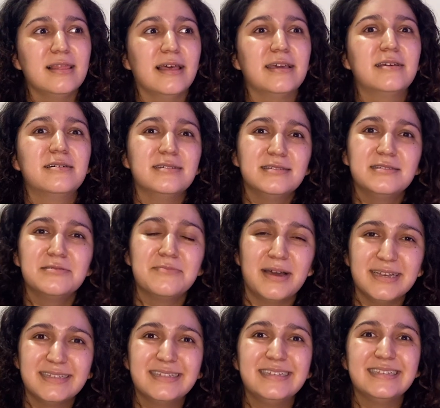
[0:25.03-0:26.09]
like
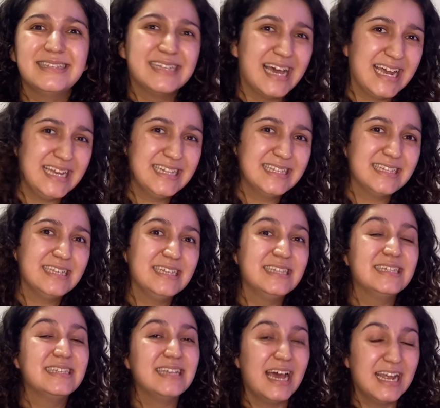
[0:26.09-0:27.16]
customized designs
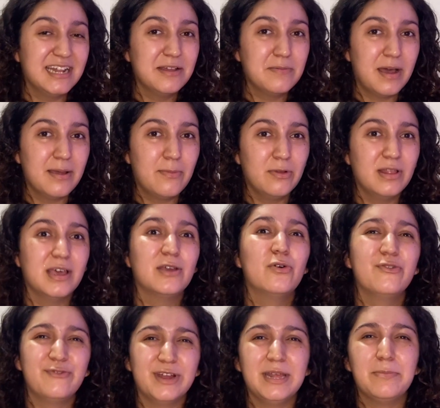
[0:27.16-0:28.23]
inside the Bible, like
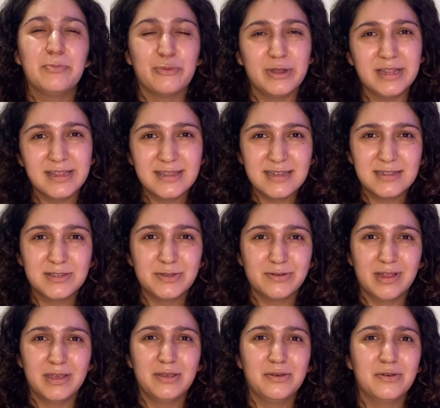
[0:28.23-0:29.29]
already printed, so
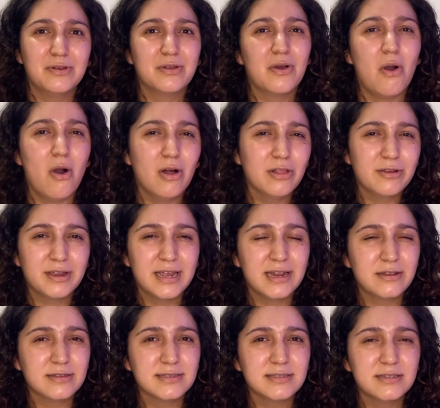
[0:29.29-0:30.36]
like you could color it
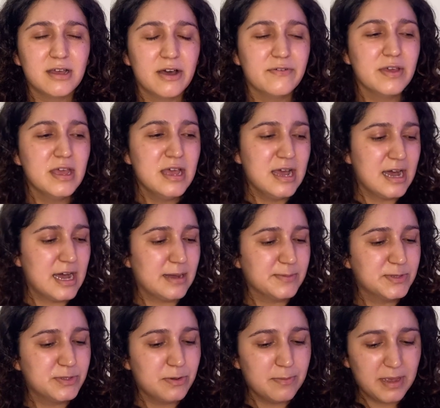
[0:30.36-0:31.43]
and stuff.
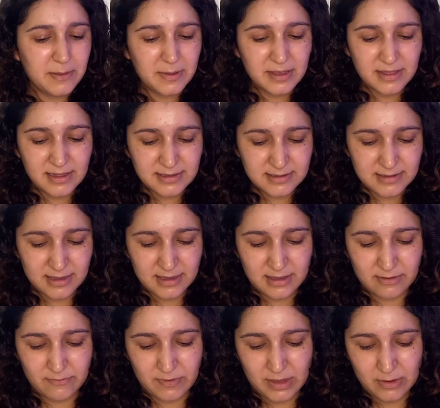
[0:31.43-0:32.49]
So maybe that's like
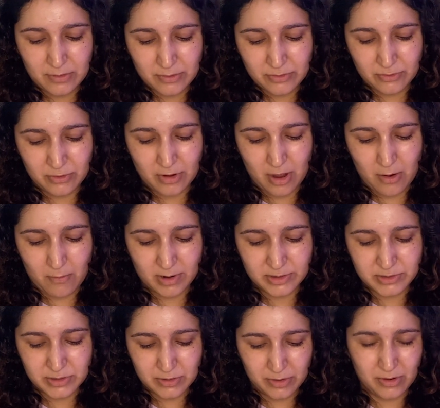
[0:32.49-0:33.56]
if you do not
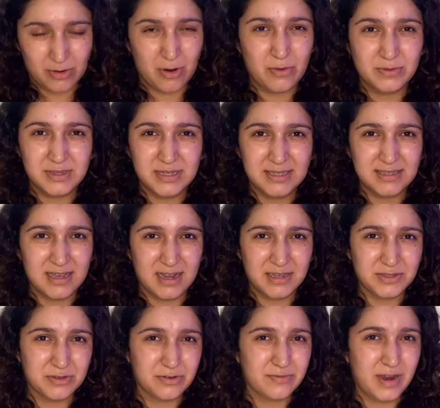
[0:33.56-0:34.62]
want to do your own
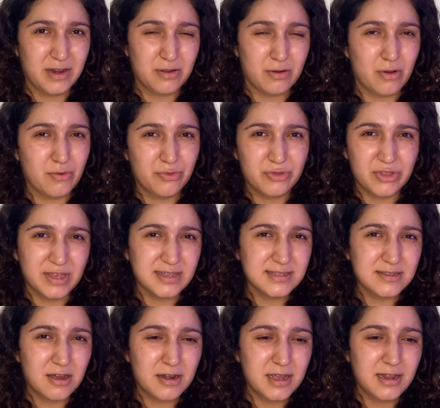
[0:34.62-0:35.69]
designs or write your own things
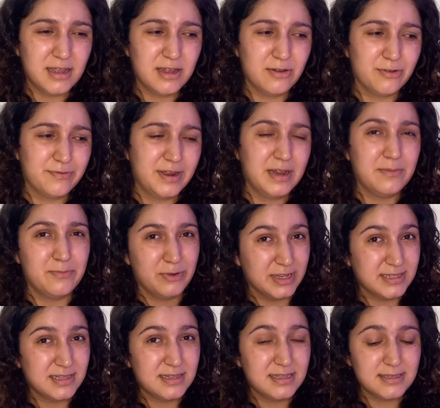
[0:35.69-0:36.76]
on it, it already
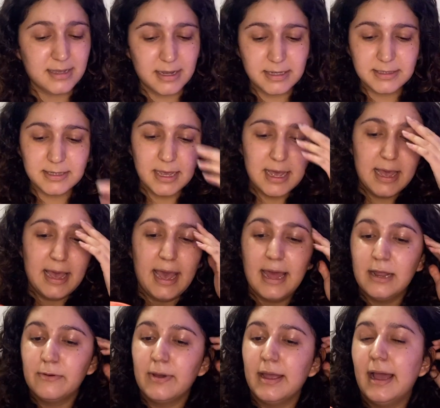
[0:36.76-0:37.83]
brings the designs.
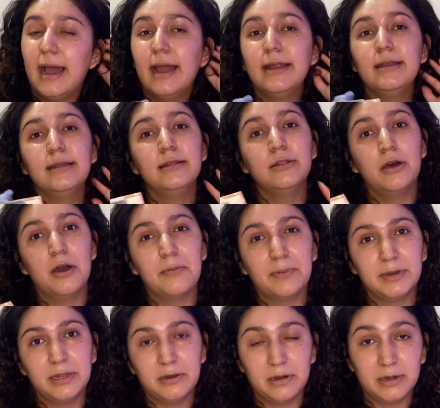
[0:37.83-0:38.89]
Anyway, I did not
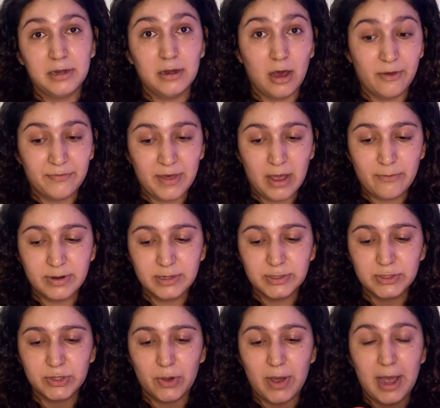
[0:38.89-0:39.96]
particularly love that one,
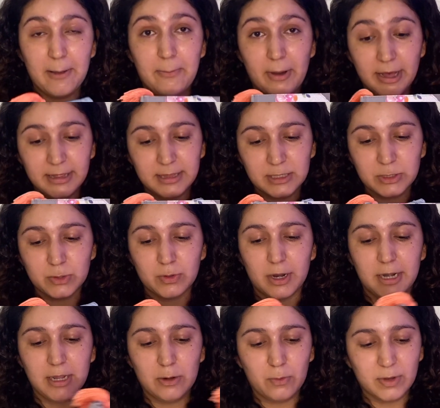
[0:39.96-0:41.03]
so I bought this one.
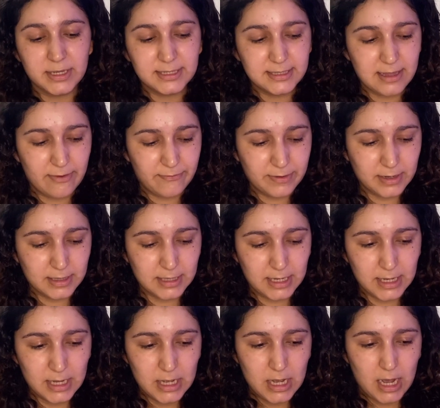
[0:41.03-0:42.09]
It was
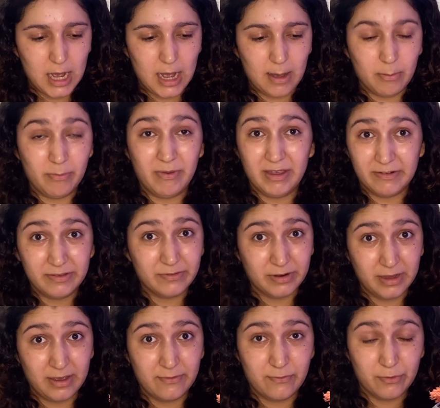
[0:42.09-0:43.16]
definitely very,
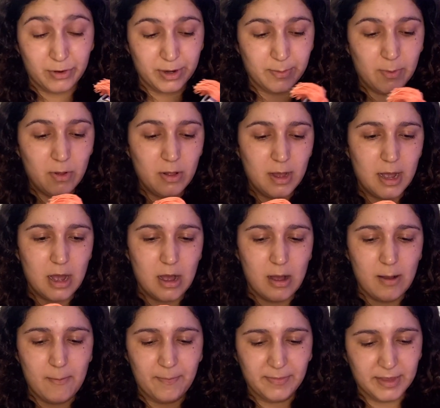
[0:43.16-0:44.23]
very affordable.
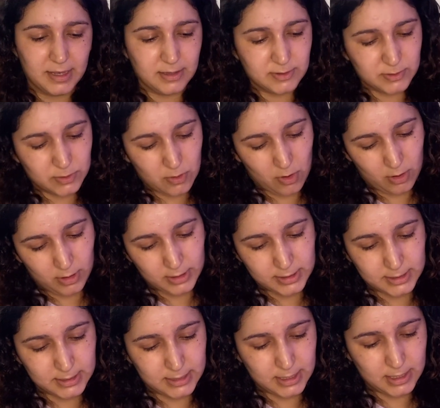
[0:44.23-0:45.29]
It's called
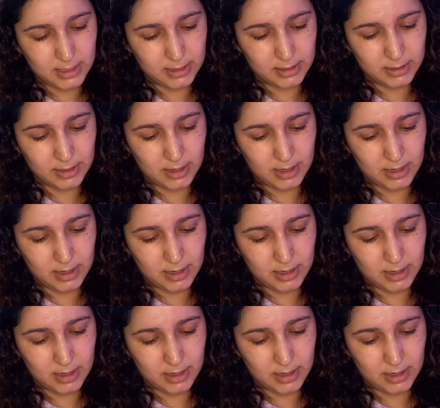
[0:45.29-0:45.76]
the